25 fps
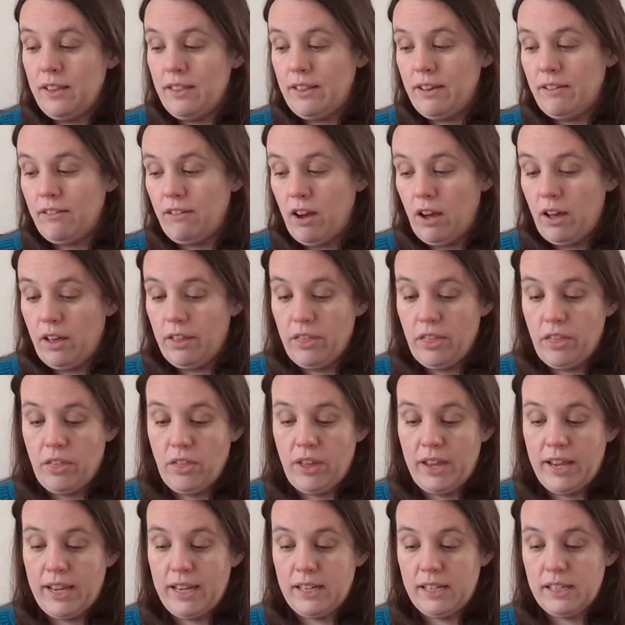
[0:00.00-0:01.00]
There are other
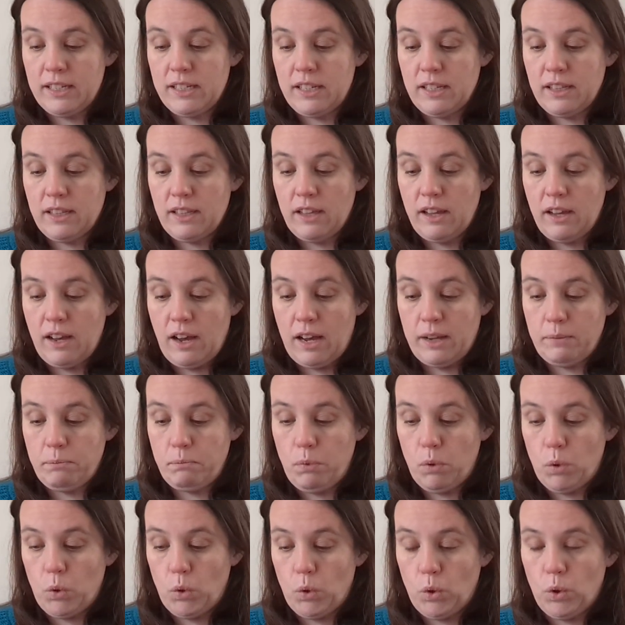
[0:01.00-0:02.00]
things that I
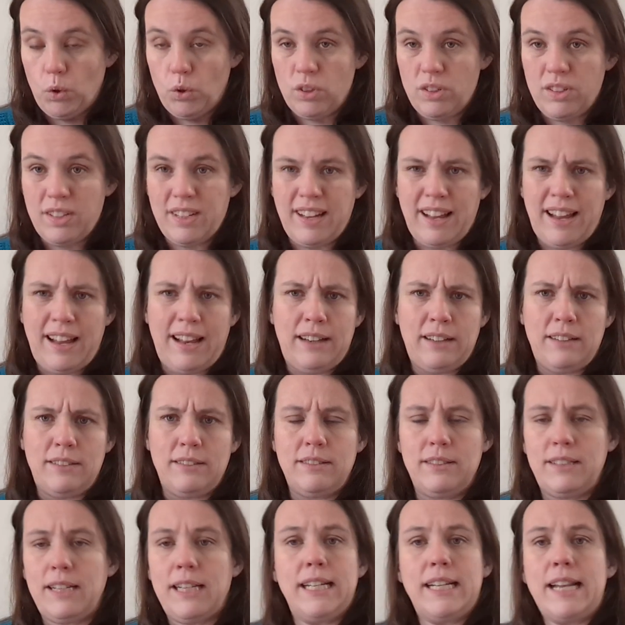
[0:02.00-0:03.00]
bought
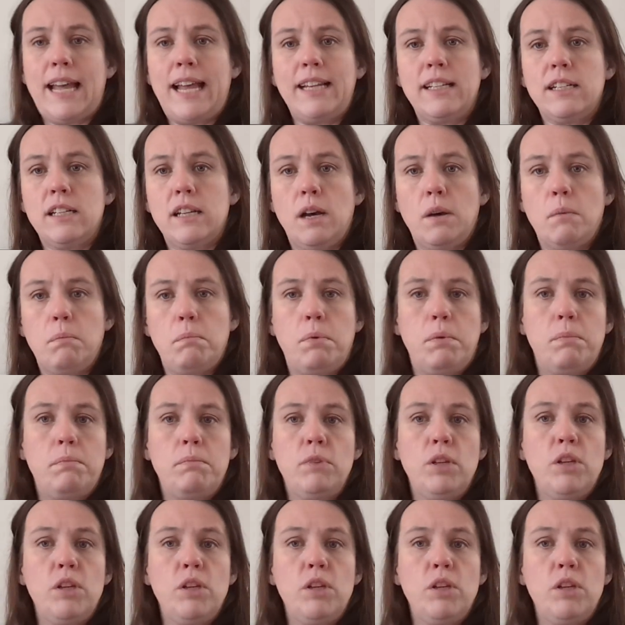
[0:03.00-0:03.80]
and didn't end up